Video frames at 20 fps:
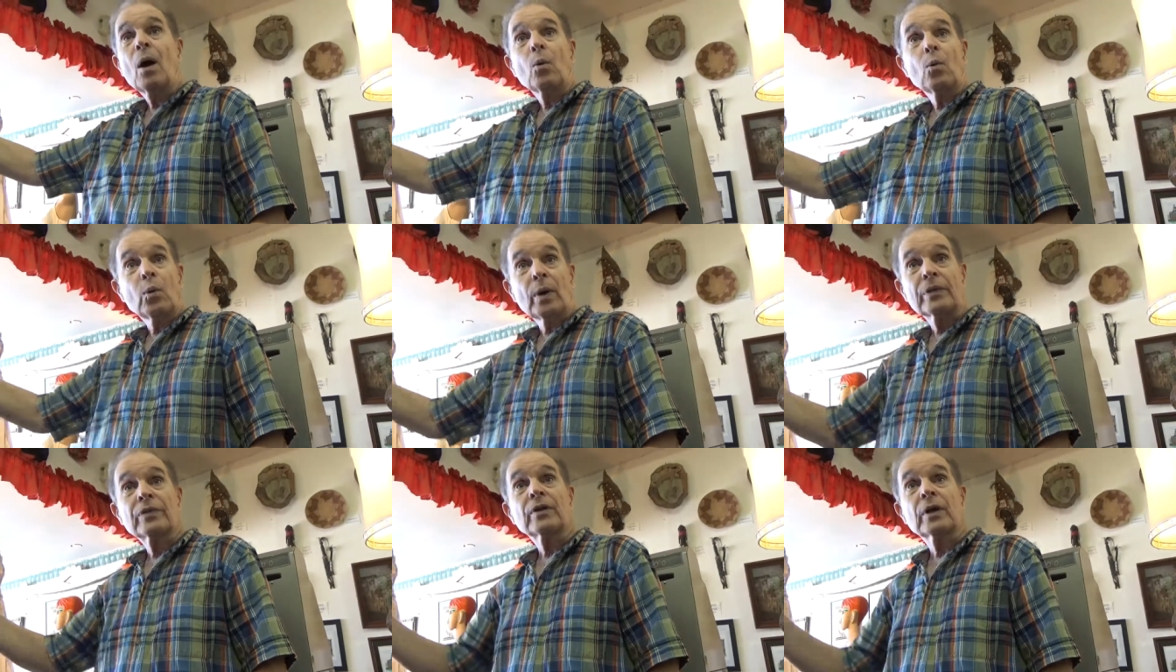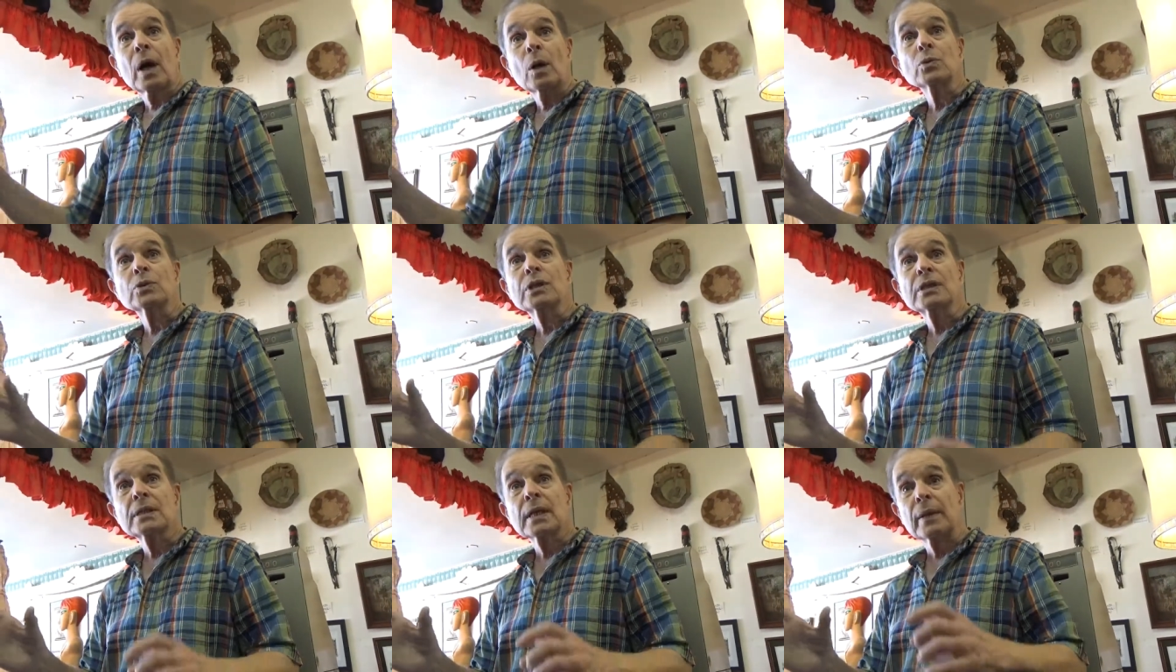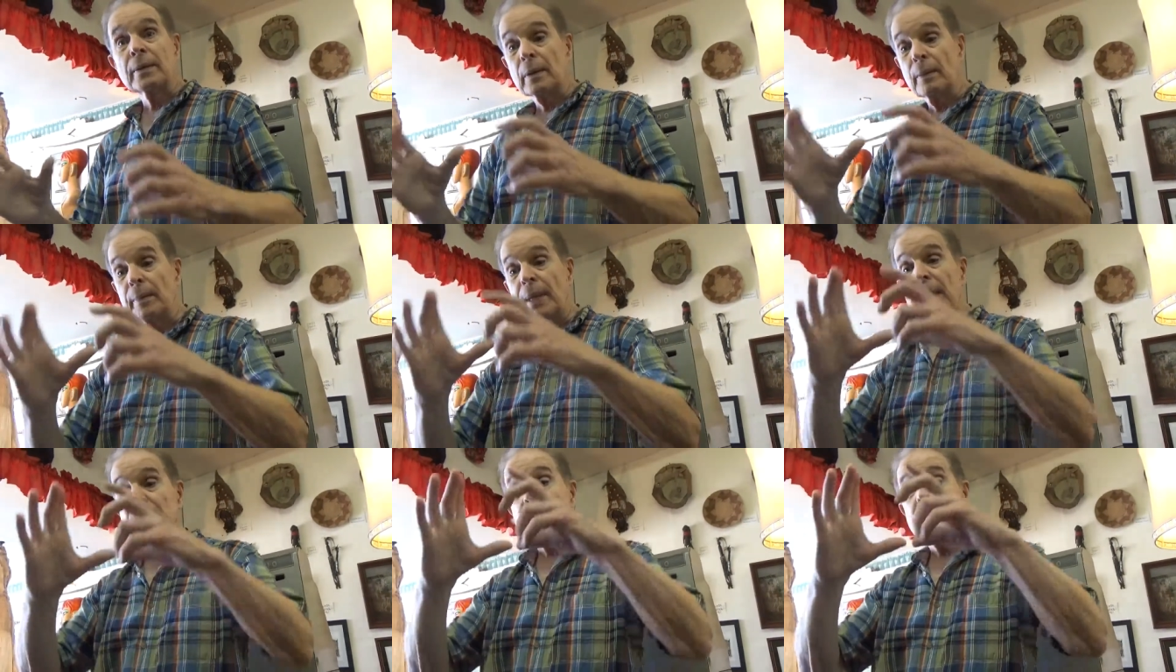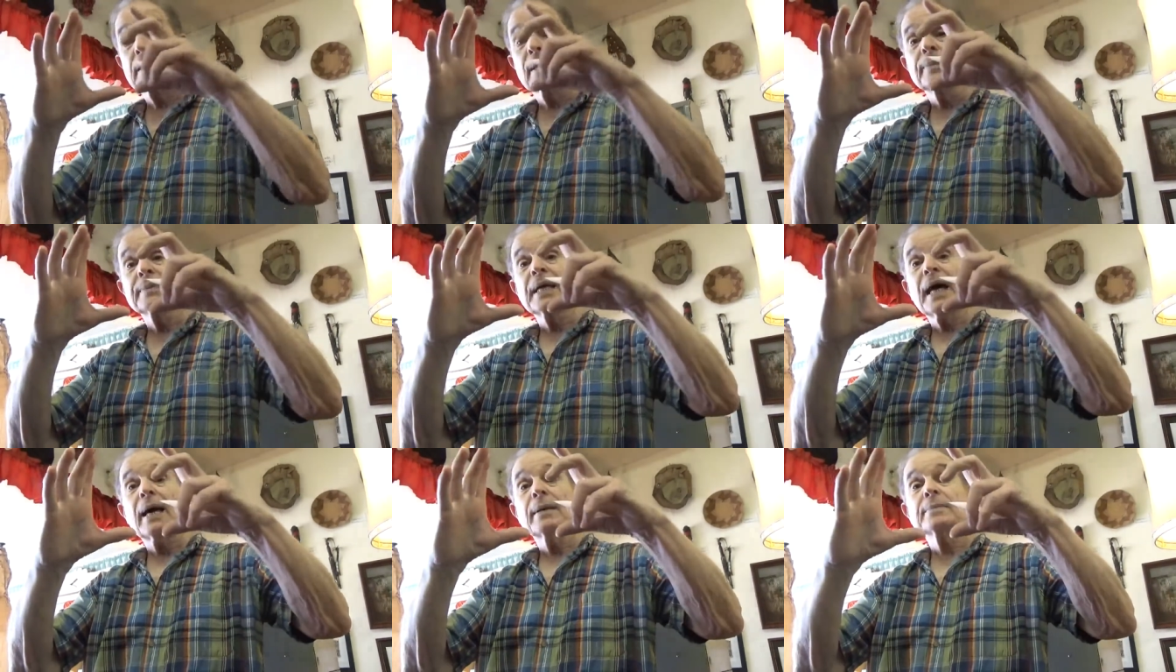with ghosts in them, and
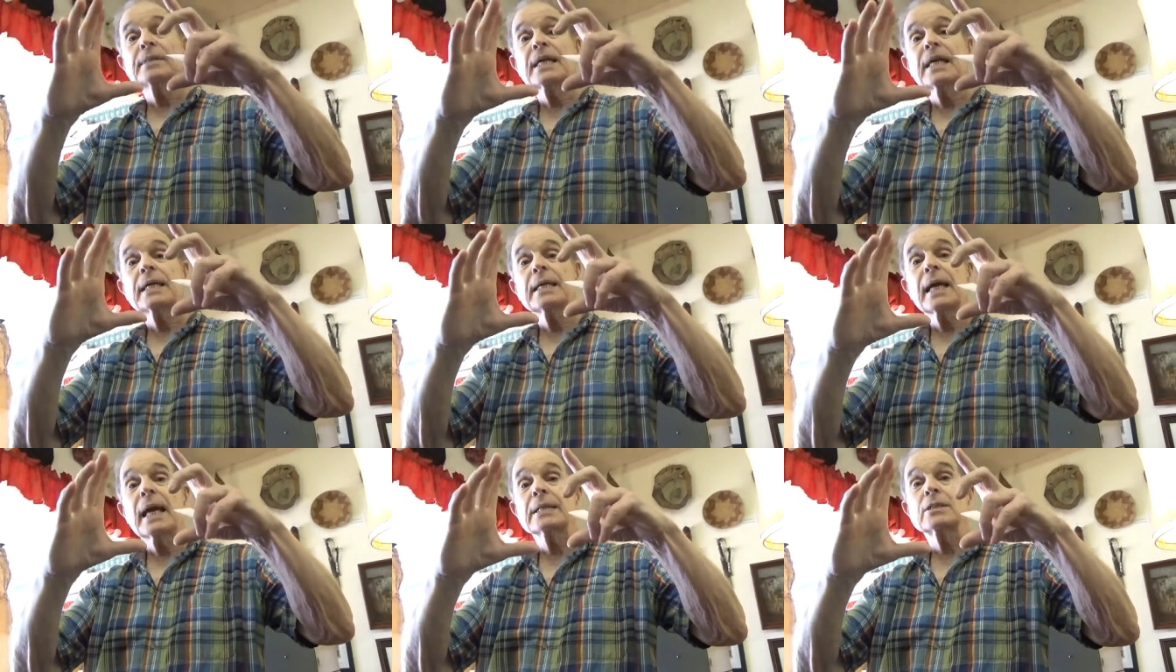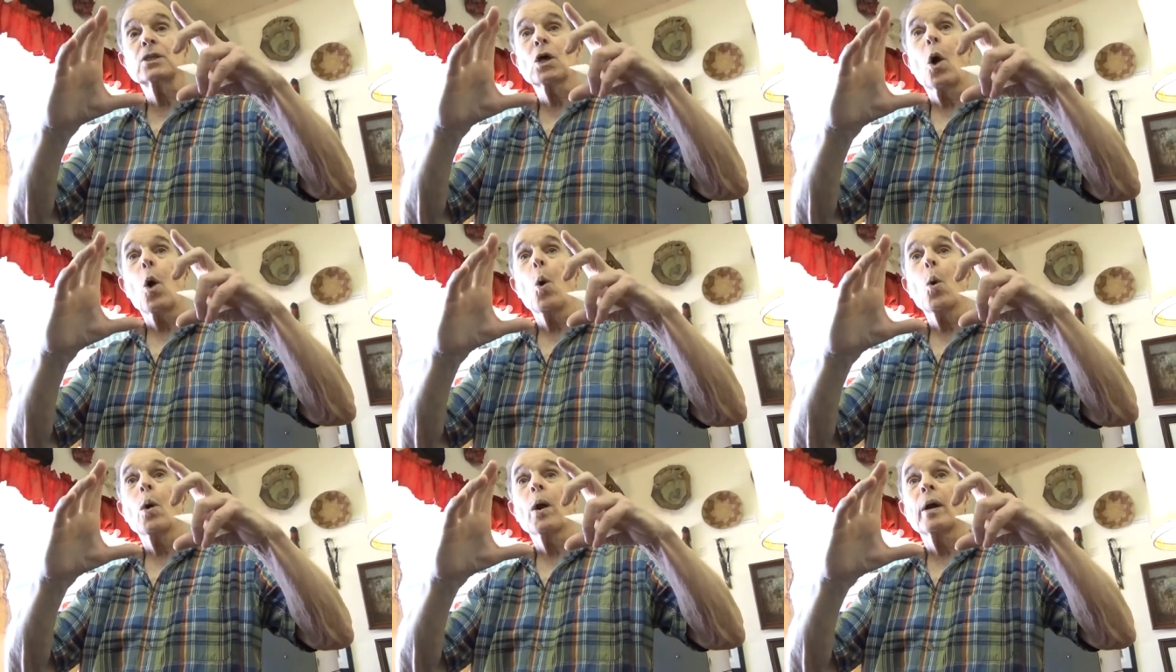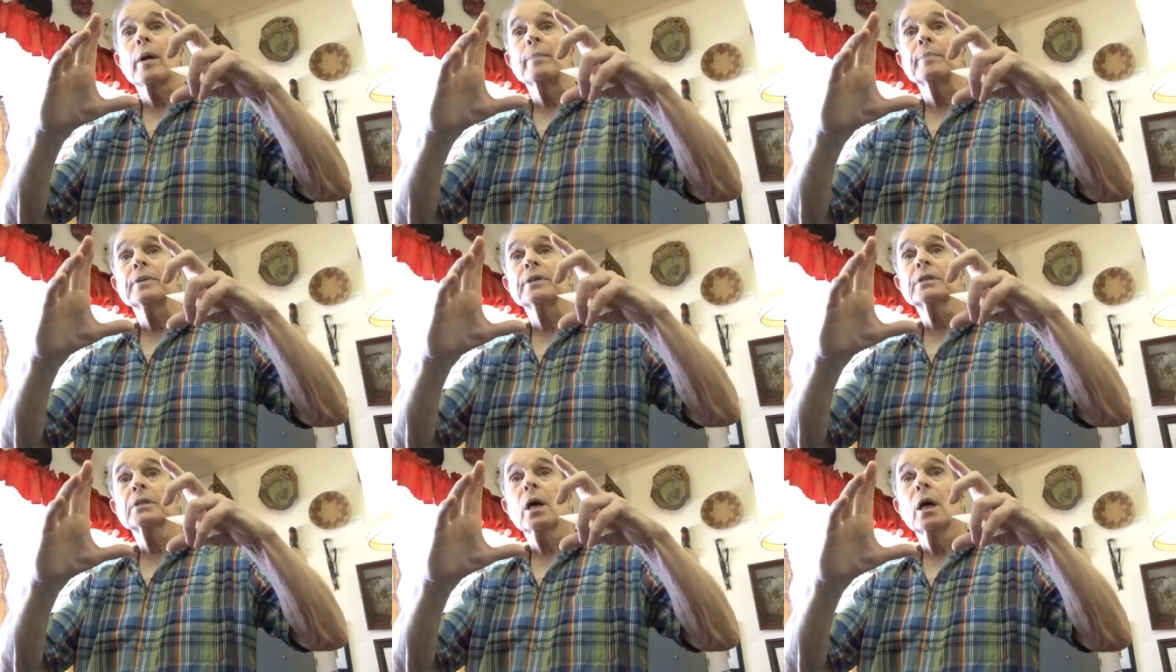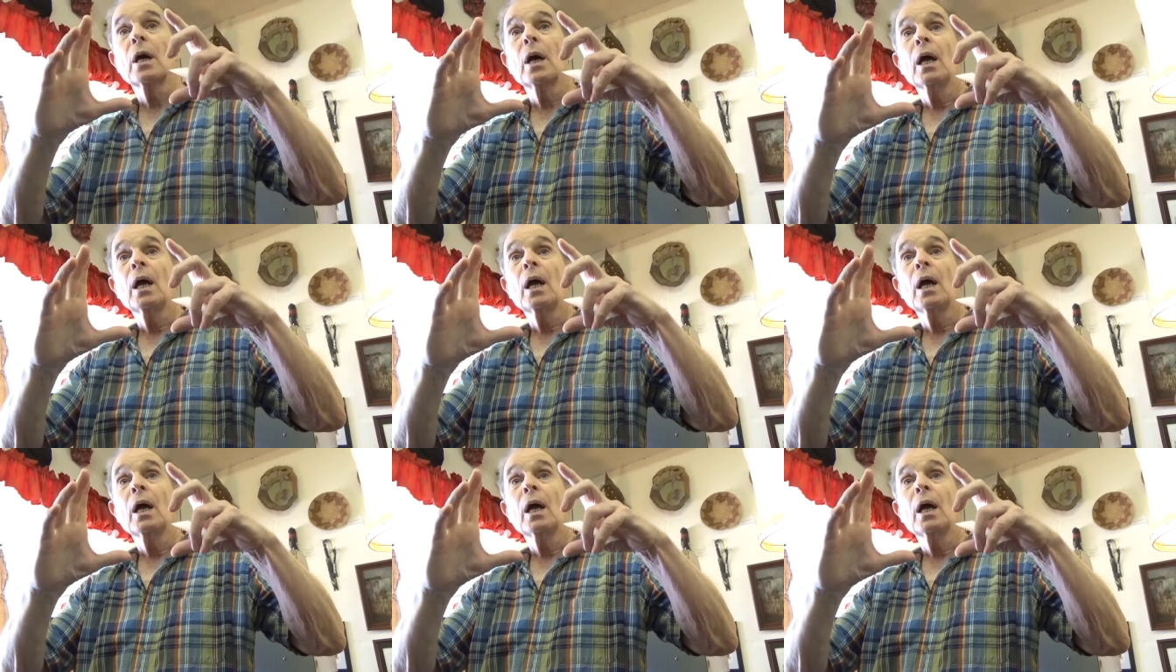sometimes he gets orbs,